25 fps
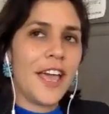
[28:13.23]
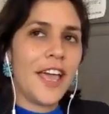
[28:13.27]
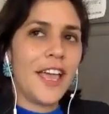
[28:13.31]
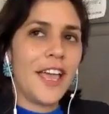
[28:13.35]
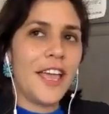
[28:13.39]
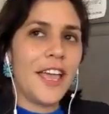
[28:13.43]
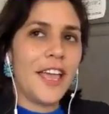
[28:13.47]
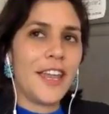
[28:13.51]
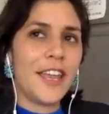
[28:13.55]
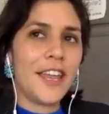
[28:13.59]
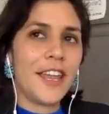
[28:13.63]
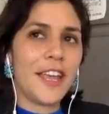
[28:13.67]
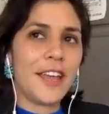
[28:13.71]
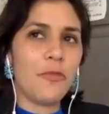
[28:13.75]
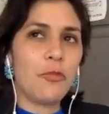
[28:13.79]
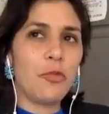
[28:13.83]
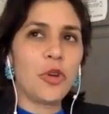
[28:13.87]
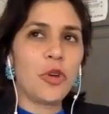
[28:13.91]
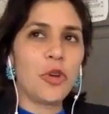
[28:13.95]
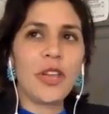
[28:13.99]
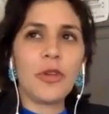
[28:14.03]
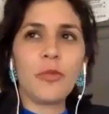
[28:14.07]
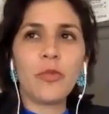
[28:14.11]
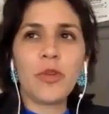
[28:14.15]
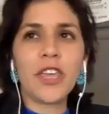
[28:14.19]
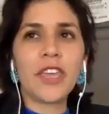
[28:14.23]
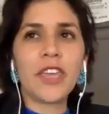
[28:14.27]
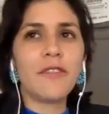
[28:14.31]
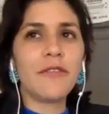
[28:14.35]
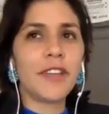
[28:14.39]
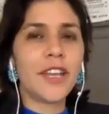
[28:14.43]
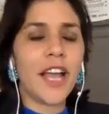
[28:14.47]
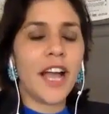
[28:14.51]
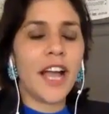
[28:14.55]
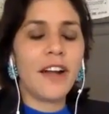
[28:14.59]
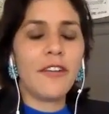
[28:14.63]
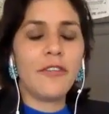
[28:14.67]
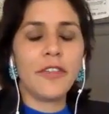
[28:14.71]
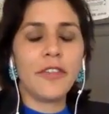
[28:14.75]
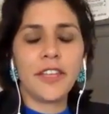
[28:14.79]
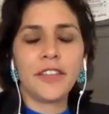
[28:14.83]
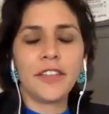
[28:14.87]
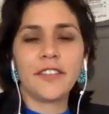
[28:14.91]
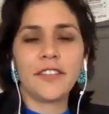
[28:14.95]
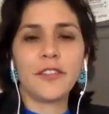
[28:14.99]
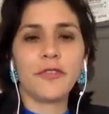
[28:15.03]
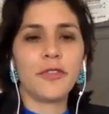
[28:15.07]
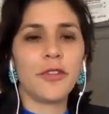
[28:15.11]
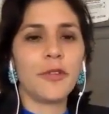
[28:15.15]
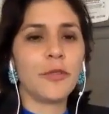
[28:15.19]
And we even have
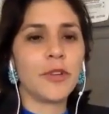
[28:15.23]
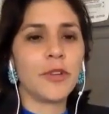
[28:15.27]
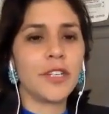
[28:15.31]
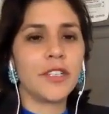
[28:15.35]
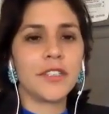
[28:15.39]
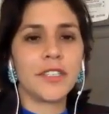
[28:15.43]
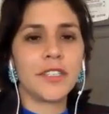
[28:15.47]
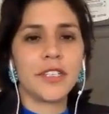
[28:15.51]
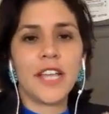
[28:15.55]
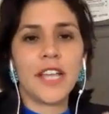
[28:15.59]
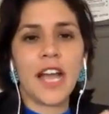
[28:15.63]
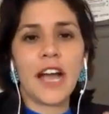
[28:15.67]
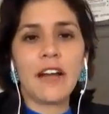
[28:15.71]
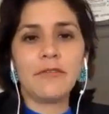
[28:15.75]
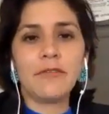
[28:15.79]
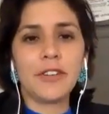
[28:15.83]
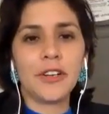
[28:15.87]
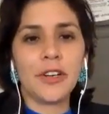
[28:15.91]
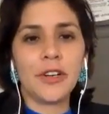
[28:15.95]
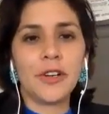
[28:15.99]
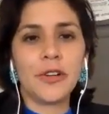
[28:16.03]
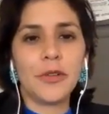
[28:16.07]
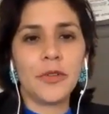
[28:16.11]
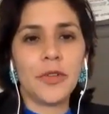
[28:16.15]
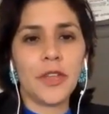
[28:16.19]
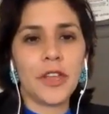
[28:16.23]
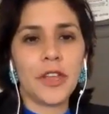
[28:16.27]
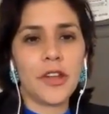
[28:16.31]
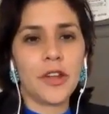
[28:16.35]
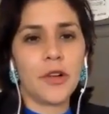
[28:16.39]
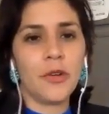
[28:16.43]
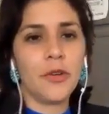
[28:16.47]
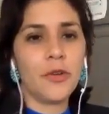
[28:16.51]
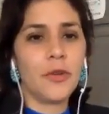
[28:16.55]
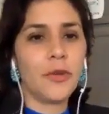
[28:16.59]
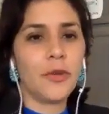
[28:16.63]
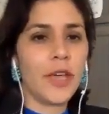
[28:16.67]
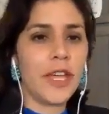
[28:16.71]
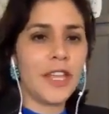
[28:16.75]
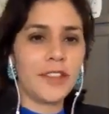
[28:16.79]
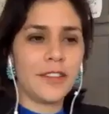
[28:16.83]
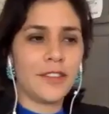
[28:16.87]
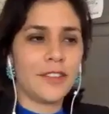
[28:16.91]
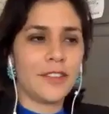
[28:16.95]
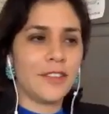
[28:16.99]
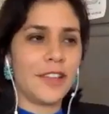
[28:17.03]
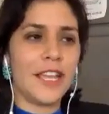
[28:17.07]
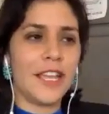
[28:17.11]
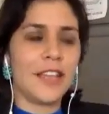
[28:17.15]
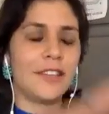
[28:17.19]
like different words in Navajo, you know,
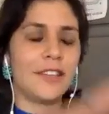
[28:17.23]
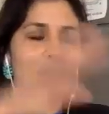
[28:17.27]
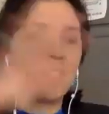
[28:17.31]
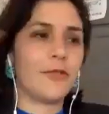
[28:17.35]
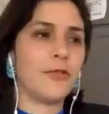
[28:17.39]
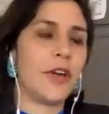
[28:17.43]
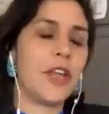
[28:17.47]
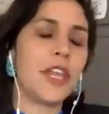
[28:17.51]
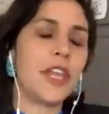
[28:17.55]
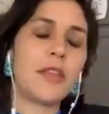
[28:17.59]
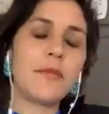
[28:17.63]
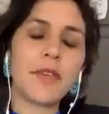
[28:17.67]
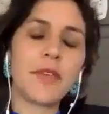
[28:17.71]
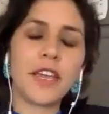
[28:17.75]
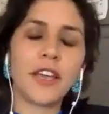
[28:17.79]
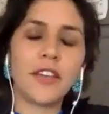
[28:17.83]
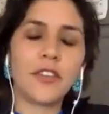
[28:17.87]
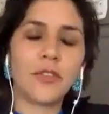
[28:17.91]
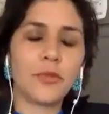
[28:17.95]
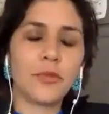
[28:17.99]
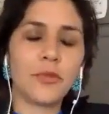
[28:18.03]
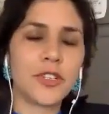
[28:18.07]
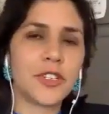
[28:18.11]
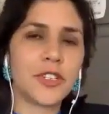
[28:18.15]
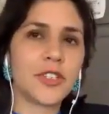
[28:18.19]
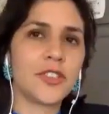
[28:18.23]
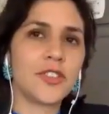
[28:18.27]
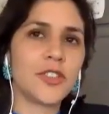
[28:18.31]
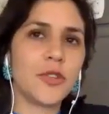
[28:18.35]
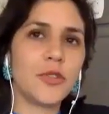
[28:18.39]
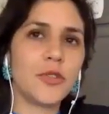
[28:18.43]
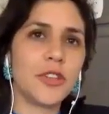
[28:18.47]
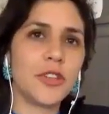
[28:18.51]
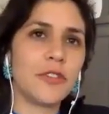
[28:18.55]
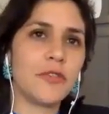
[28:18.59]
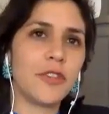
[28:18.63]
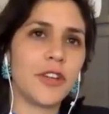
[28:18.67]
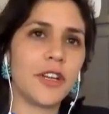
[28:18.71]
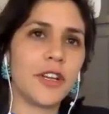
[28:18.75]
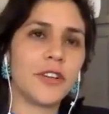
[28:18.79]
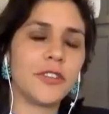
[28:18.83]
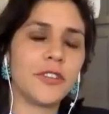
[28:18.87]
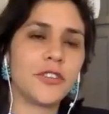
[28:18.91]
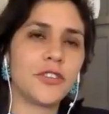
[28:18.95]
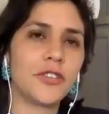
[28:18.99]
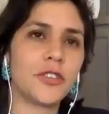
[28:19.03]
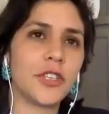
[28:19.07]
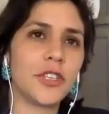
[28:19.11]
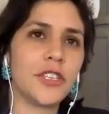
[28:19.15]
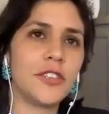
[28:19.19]
it's funny because we're just so different
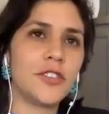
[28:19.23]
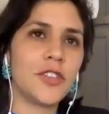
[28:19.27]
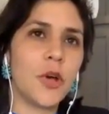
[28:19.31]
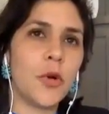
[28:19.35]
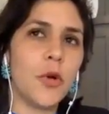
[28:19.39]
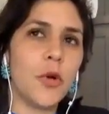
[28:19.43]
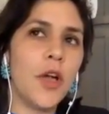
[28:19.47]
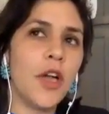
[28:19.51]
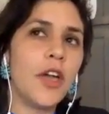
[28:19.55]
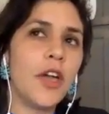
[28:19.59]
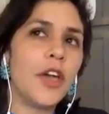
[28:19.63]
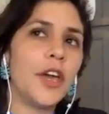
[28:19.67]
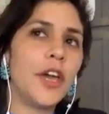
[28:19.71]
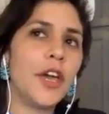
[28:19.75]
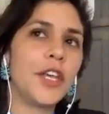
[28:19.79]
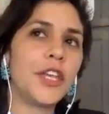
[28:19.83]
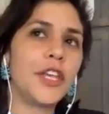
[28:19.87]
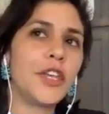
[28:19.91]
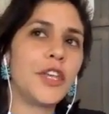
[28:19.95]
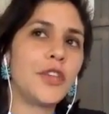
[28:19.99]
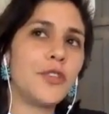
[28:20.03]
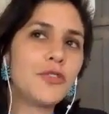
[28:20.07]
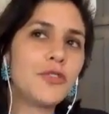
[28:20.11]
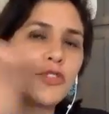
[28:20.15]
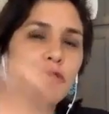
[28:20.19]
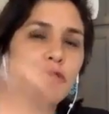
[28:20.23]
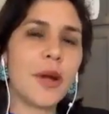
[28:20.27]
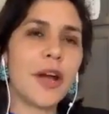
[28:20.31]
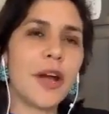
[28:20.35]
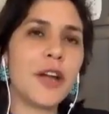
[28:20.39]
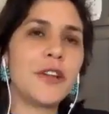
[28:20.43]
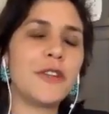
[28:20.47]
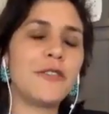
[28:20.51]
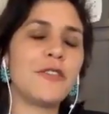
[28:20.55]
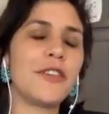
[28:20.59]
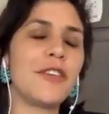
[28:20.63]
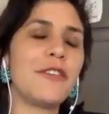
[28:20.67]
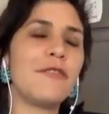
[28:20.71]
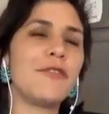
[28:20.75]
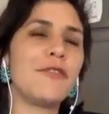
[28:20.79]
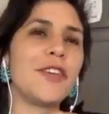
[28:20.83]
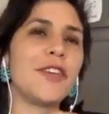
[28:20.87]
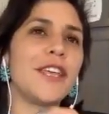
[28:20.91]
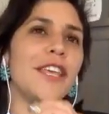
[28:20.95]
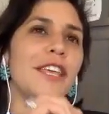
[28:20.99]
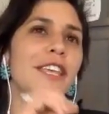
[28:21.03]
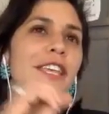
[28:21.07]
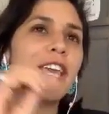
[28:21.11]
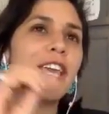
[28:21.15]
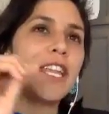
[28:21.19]
culturally. So a huge part of
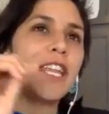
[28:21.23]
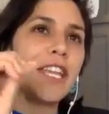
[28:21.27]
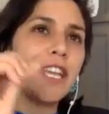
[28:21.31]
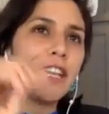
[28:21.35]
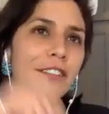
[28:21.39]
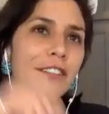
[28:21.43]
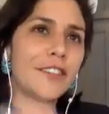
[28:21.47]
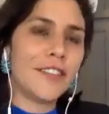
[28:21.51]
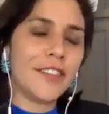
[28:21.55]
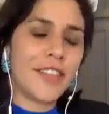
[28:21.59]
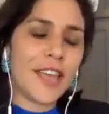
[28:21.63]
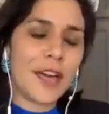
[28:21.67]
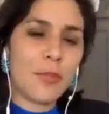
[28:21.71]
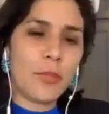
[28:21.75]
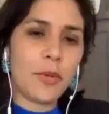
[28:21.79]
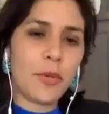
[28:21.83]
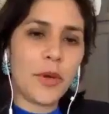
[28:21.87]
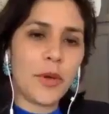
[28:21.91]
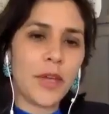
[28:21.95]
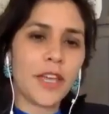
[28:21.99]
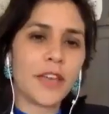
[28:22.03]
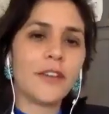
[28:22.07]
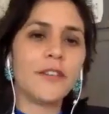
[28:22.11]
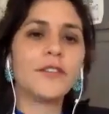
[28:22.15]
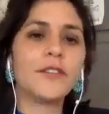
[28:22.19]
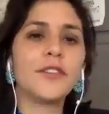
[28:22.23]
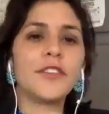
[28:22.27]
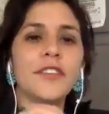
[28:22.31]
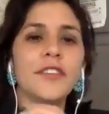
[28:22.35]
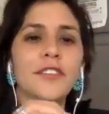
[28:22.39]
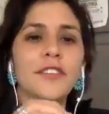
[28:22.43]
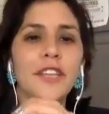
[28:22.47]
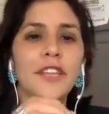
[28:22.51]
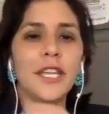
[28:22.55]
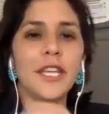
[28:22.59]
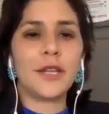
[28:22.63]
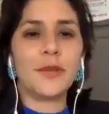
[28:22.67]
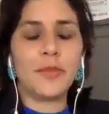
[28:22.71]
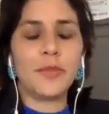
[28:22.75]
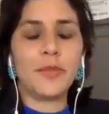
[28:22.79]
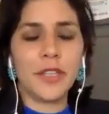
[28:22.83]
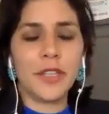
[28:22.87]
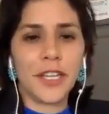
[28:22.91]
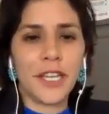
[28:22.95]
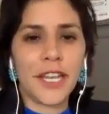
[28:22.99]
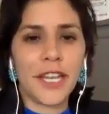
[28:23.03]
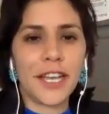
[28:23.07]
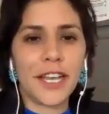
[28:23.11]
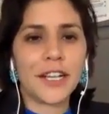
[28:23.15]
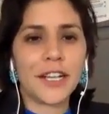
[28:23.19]
even getting to that point of
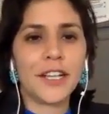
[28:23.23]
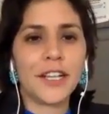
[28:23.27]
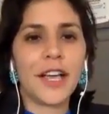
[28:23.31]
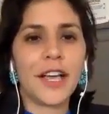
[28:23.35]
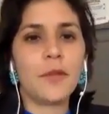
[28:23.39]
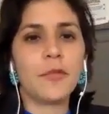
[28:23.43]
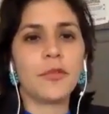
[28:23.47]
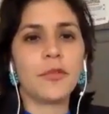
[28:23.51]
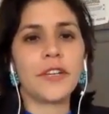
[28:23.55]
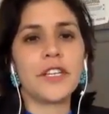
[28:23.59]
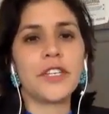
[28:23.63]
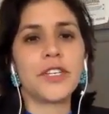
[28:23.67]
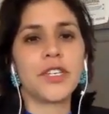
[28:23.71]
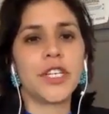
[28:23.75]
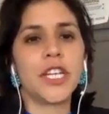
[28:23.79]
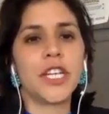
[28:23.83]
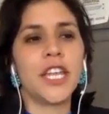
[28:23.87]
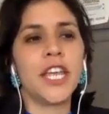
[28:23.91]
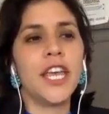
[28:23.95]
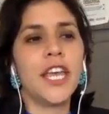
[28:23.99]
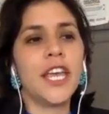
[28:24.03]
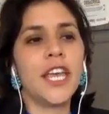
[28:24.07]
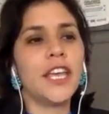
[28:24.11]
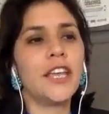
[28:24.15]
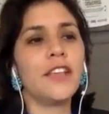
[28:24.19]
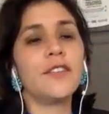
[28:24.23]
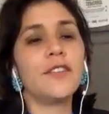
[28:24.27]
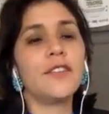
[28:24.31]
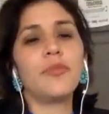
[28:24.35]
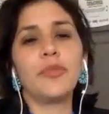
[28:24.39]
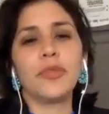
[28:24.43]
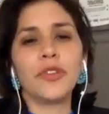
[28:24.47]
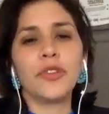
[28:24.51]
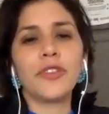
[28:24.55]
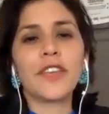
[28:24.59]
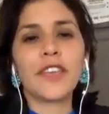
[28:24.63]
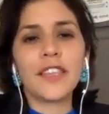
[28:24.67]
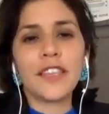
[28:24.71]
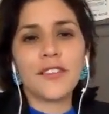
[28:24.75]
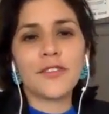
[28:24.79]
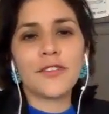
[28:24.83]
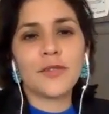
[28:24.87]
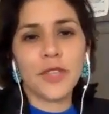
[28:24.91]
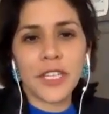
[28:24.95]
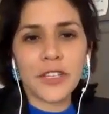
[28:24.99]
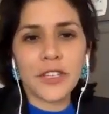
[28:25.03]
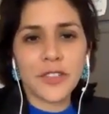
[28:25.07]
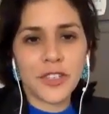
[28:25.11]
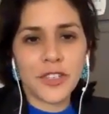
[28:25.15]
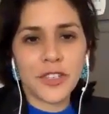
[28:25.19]
sustainability and collaboration is building
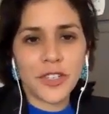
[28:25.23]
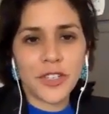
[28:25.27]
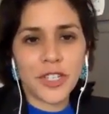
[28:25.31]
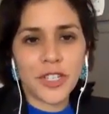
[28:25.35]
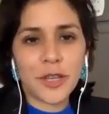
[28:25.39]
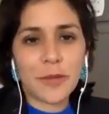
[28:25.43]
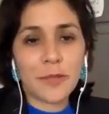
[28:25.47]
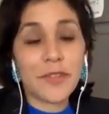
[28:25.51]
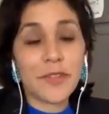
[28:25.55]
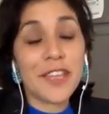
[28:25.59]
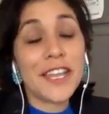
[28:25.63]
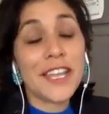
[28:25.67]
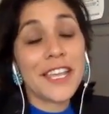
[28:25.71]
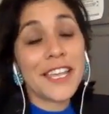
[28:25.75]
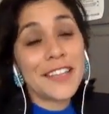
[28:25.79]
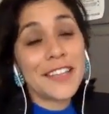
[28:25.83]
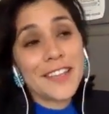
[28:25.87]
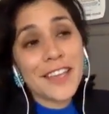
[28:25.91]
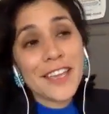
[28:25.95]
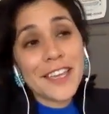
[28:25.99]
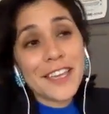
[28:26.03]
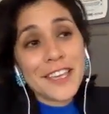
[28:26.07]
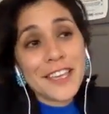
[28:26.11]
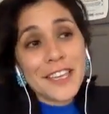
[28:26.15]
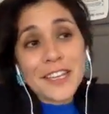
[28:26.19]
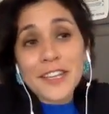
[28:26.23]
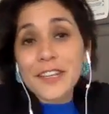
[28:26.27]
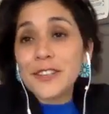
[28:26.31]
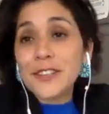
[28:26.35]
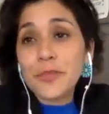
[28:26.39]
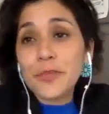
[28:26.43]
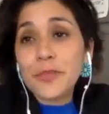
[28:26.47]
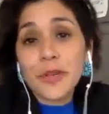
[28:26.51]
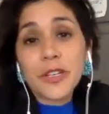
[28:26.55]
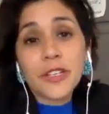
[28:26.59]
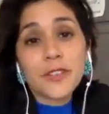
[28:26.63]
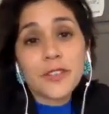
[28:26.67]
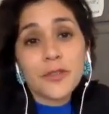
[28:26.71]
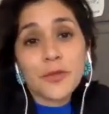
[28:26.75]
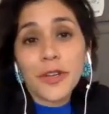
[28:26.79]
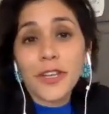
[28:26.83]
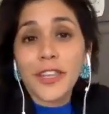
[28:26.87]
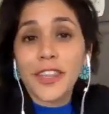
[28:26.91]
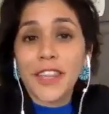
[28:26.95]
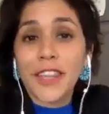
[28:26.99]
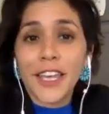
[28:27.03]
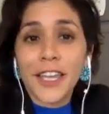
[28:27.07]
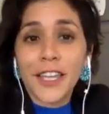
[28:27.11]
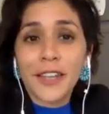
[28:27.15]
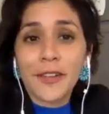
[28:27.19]
these relationships. And it can take years, but it's
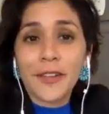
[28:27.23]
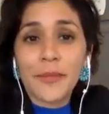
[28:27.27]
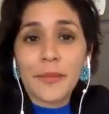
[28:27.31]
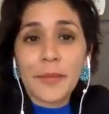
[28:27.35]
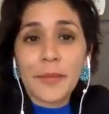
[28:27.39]
worth it.